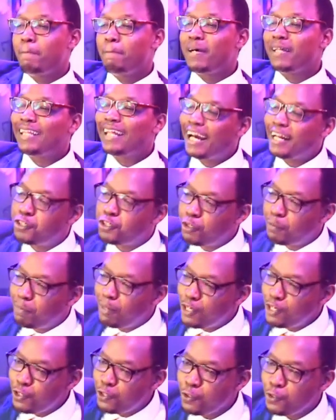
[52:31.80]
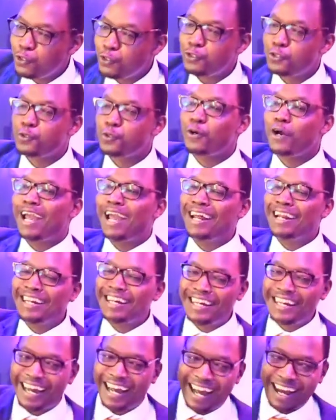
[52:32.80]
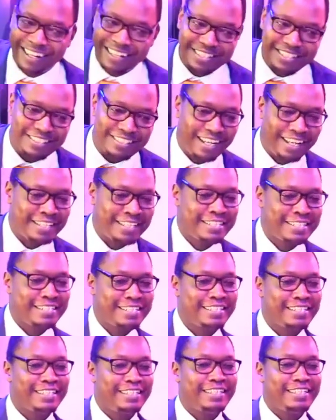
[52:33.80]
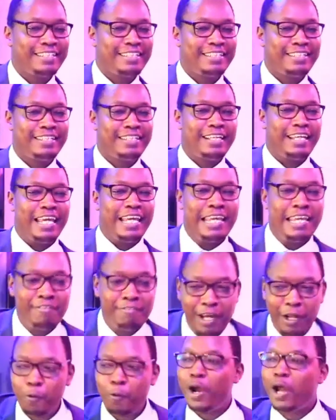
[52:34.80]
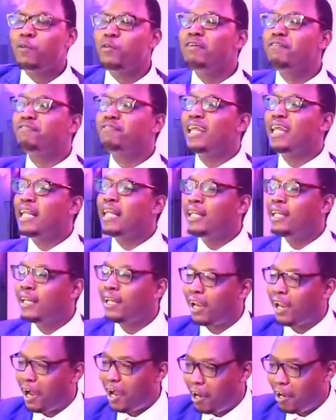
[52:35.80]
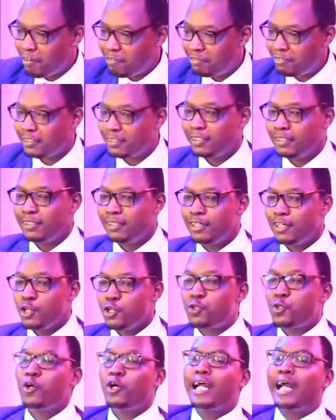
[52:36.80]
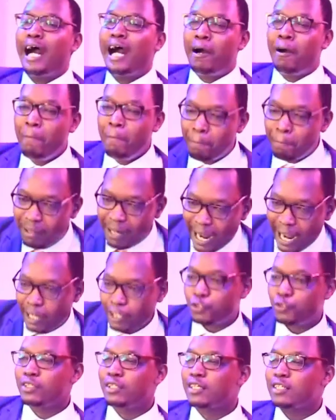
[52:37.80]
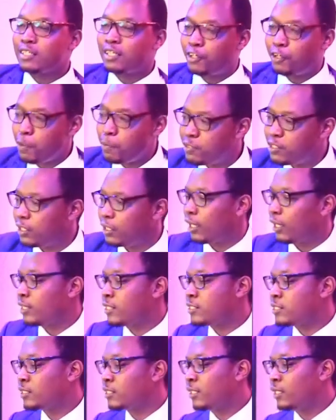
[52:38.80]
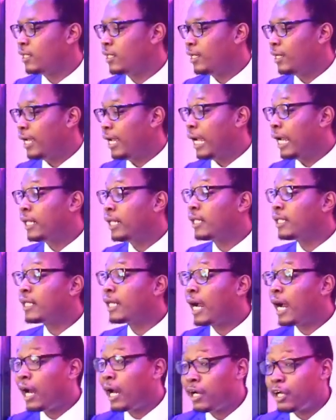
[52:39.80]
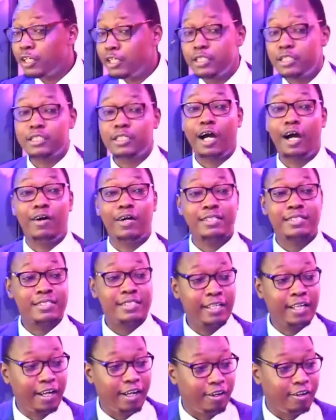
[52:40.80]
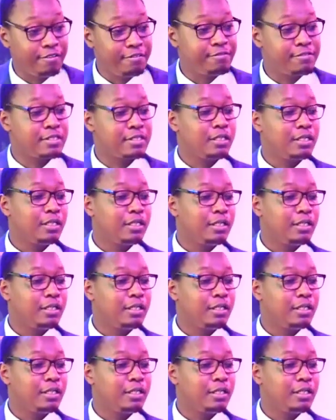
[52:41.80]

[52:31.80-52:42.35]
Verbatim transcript: but that should be used to encourage us. Even when we fail in love, to come back to the scriptures and encourage ourselves